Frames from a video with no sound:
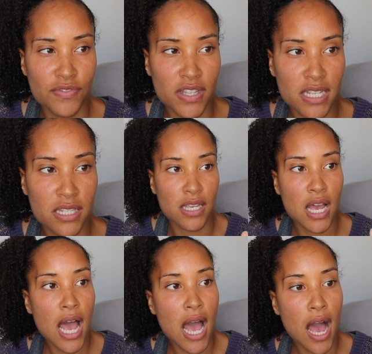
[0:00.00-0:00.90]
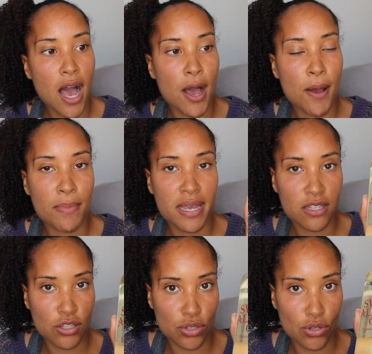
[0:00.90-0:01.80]
of this
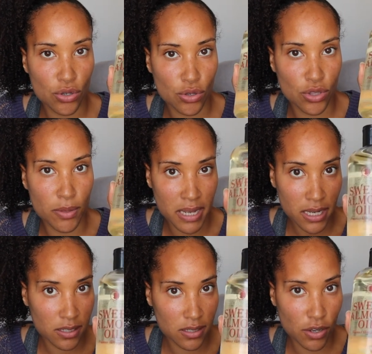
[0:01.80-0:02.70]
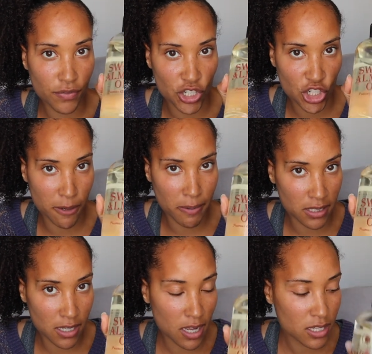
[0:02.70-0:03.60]
into the mix of the shea
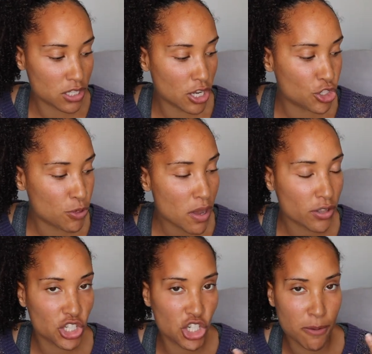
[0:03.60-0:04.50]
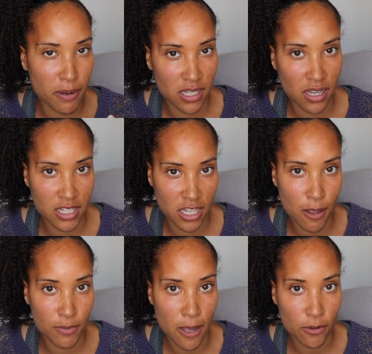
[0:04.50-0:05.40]
butter. So you melt the shea butter because it
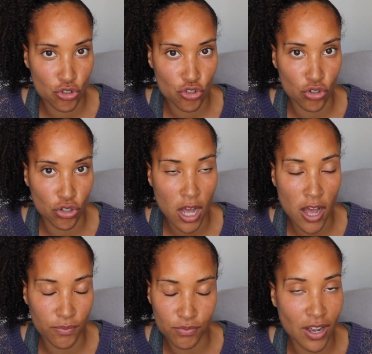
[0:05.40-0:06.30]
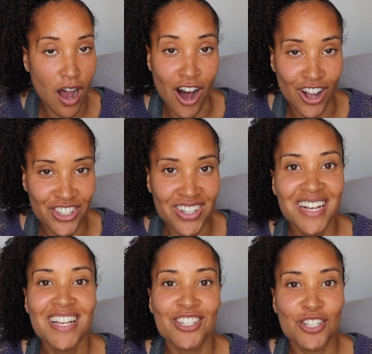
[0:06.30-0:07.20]
comes out strong, hard.
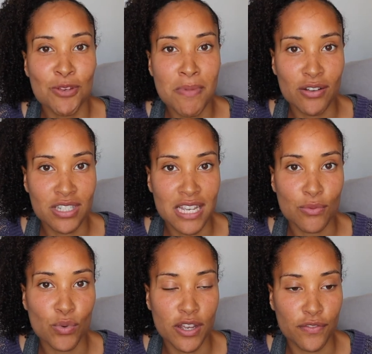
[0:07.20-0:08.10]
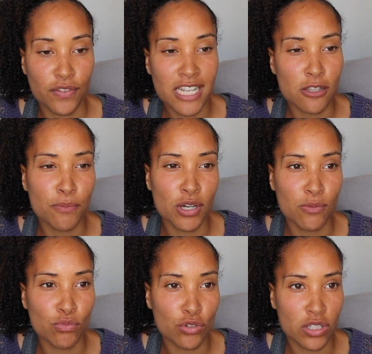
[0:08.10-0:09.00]
So you melt it with, get some
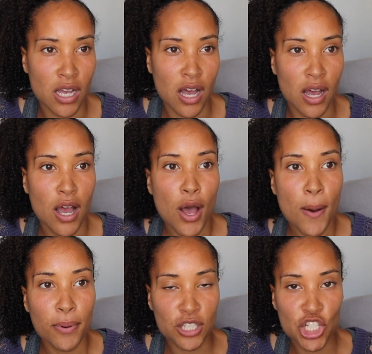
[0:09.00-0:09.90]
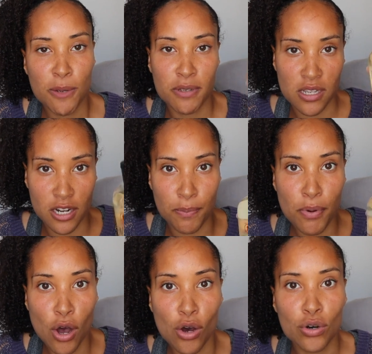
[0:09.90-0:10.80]
boiling water, put the shea butter in a
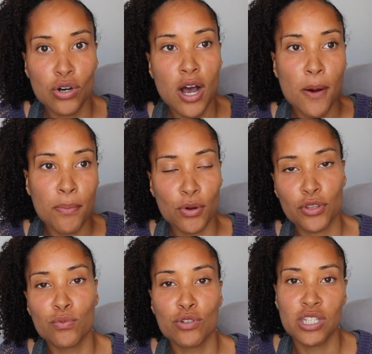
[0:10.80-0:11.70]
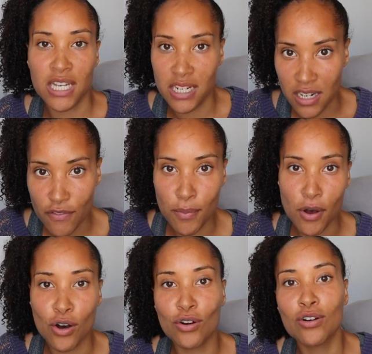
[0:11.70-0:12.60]
bowl, put the water in another
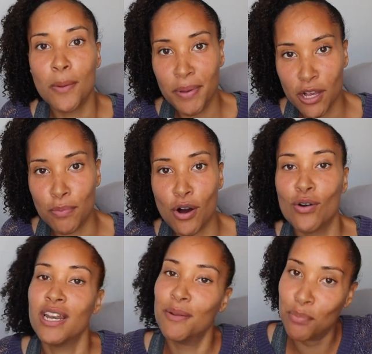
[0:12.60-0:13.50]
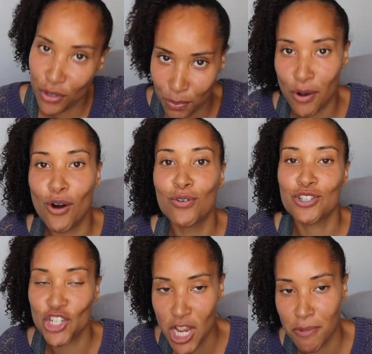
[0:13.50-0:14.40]
bowl, a bigger bowl, and then put the bowl
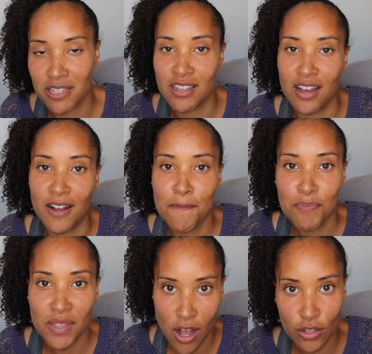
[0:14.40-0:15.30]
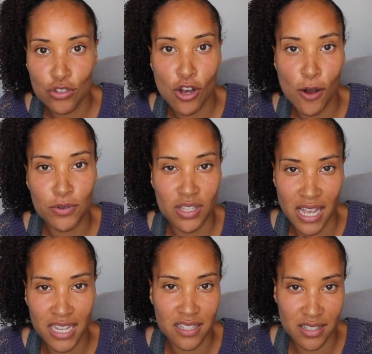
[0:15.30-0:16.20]
shea butter on top so
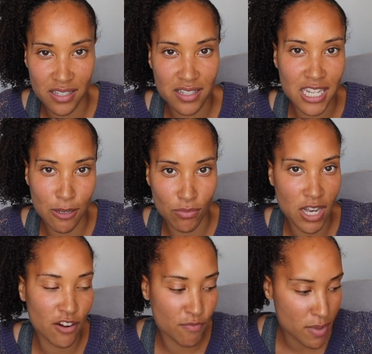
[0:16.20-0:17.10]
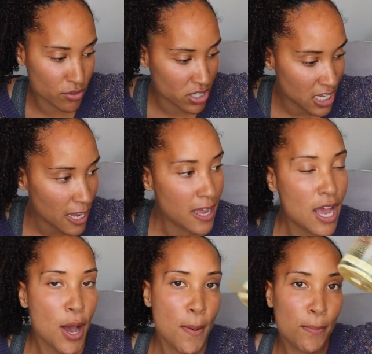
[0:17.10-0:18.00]
that the steam kind of melts it.
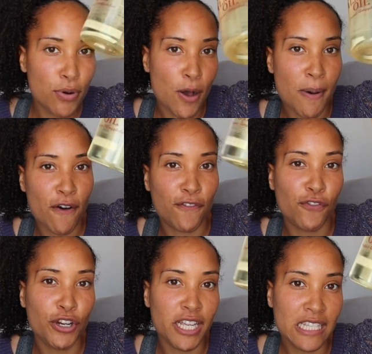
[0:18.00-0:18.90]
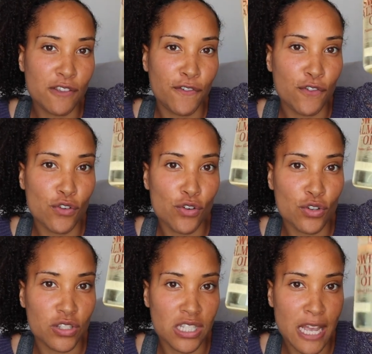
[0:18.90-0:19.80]
Put about 3 to
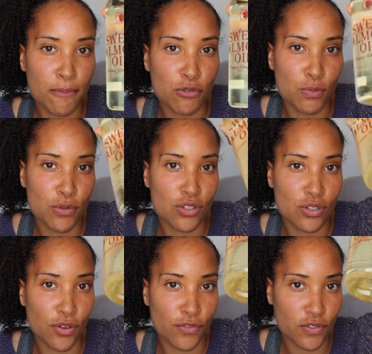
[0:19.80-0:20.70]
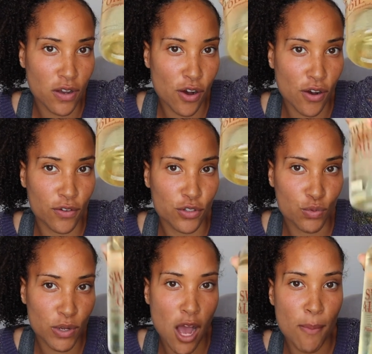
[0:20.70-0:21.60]
4 tablespoons of
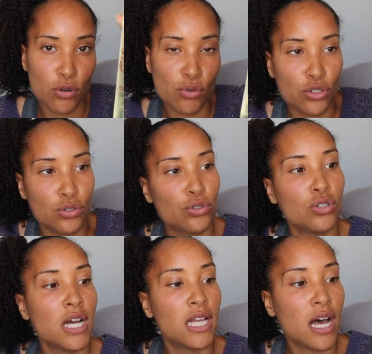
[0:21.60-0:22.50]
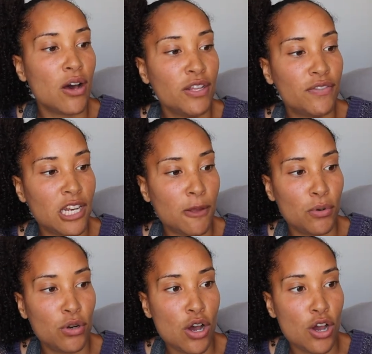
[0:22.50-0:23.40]
sweet almond oil. I'll leave the link
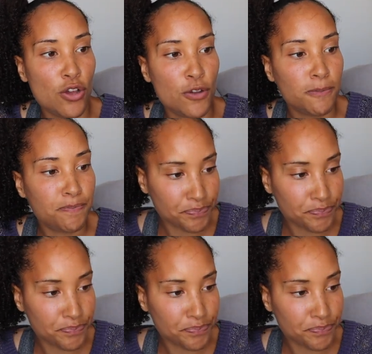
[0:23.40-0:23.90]
below.